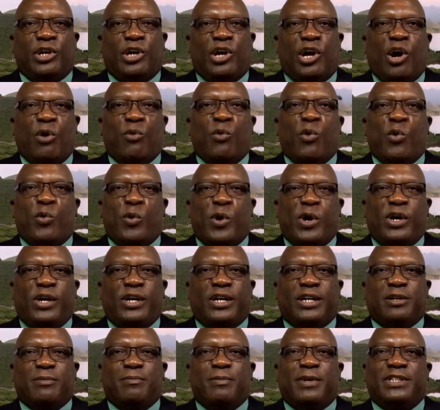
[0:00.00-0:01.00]
Our
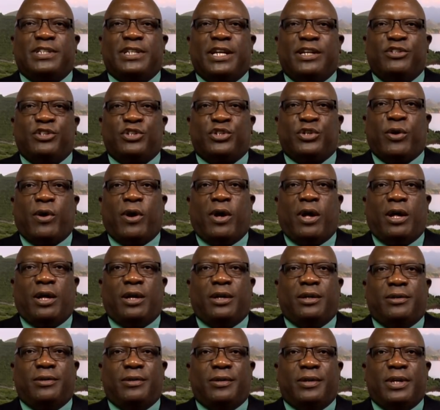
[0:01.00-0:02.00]
work must
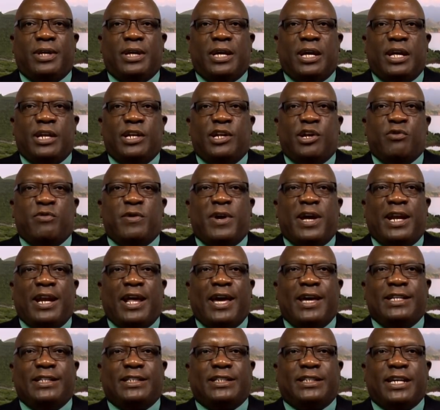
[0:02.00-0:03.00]
ensure the
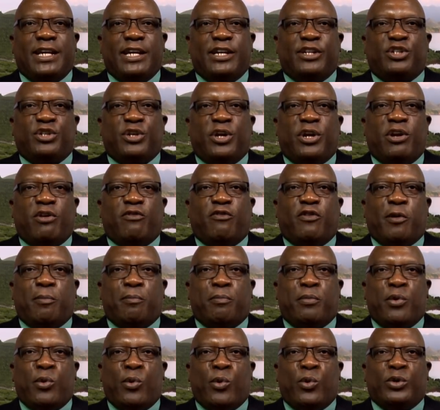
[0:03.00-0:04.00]
realization of a
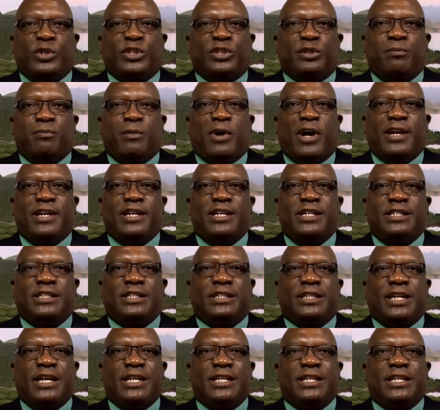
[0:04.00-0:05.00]
postmodern
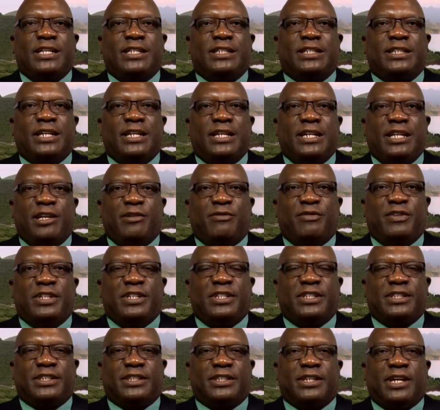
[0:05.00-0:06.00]
St. Kitts and
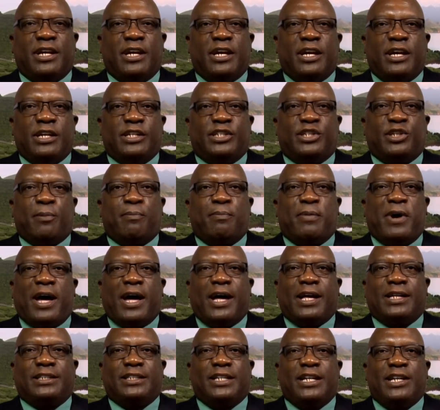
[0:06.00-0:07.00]
Nevis,
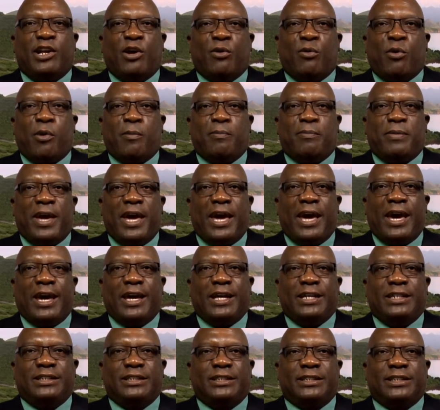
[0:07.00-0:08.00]
surpassing our
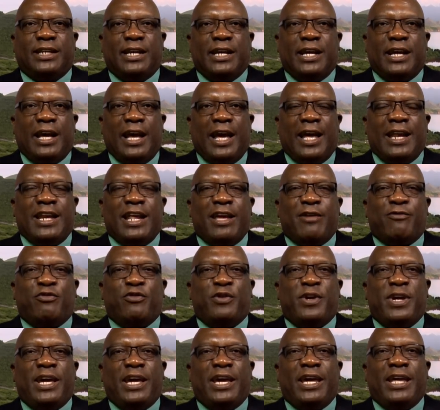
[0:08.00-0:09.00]
peers and
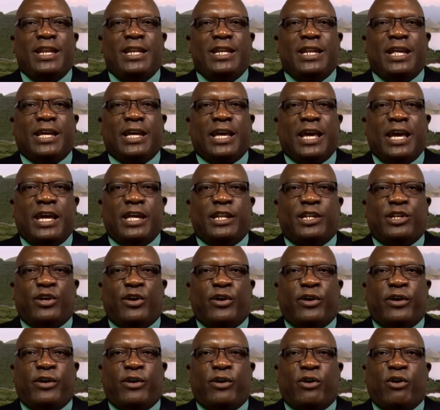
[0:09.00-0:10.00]
every
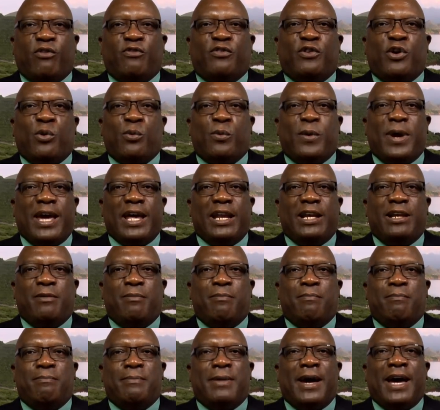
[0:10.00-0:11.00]
indicator of a
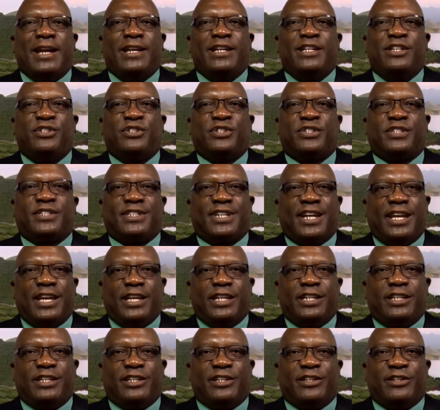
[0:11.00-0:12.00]
well-managed
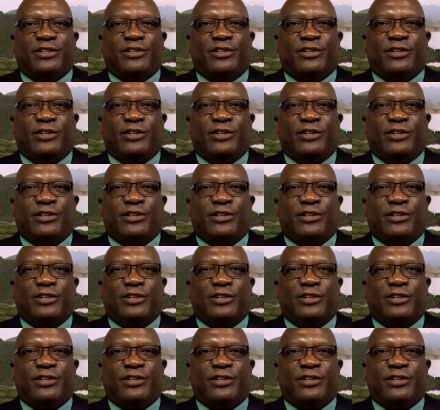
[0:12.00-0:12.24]
state.